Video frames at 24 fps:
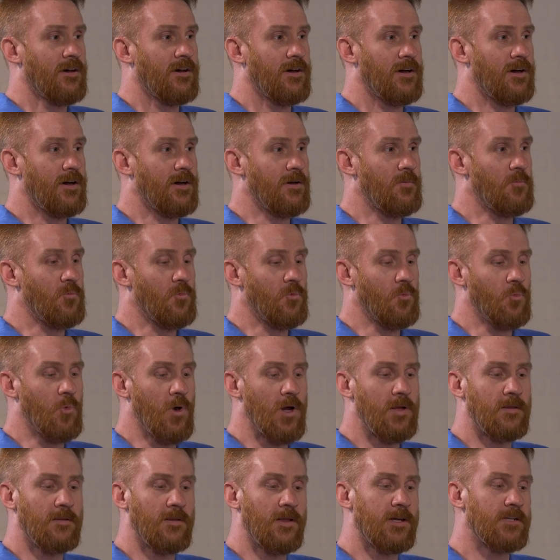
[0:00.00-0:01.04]
um,
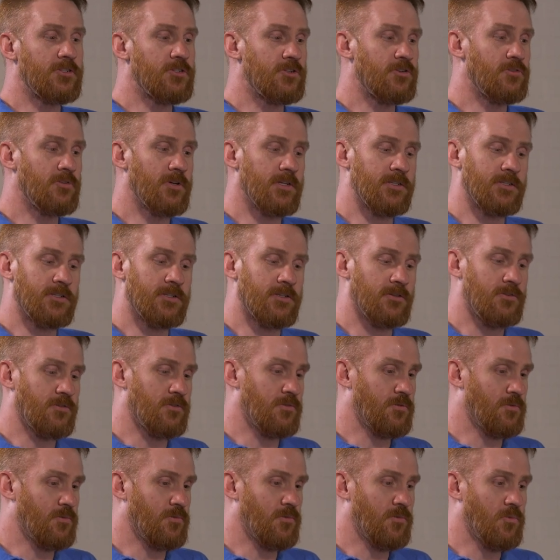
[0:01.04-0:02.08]
what led you
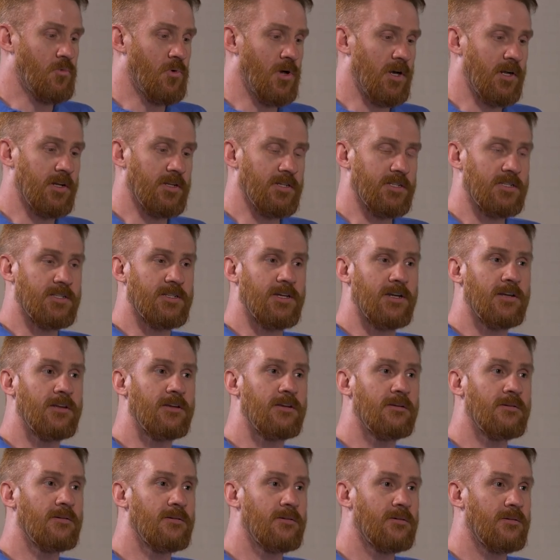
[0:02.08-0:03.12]
into wanting to
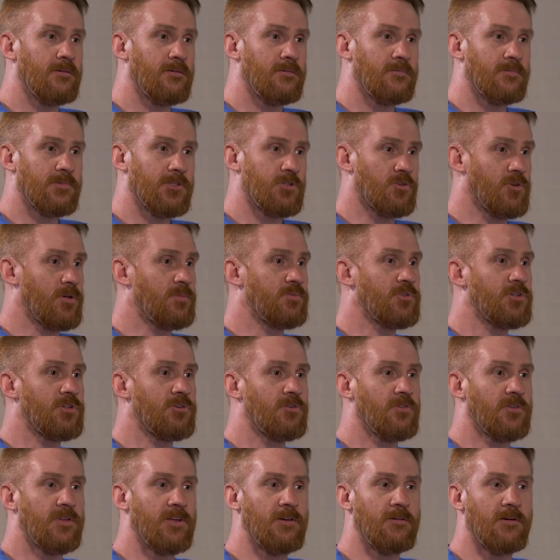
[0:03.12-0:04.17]
study
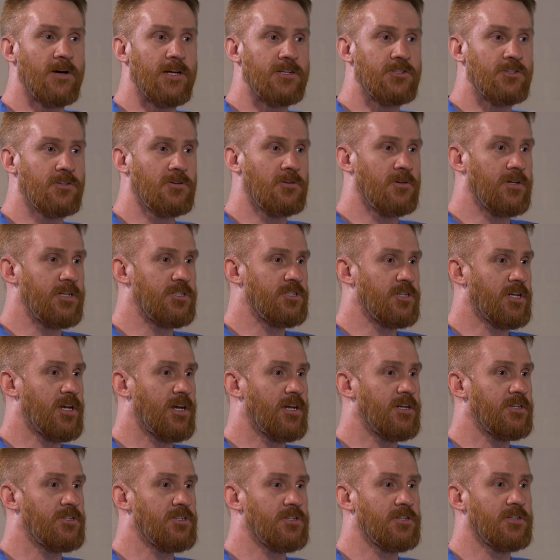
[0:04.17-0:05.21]
scripture, theological
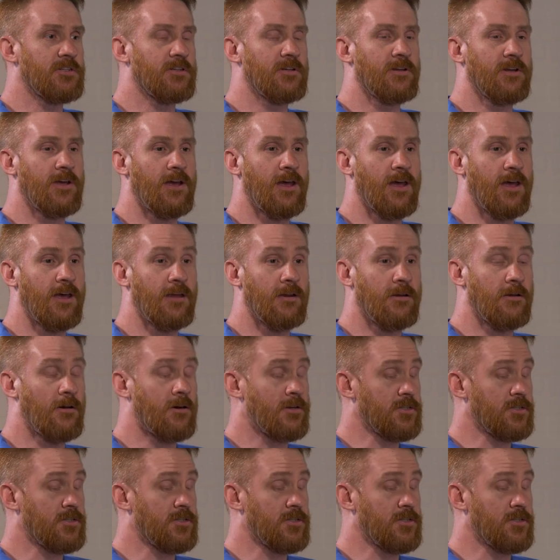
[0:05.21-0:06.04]
education, and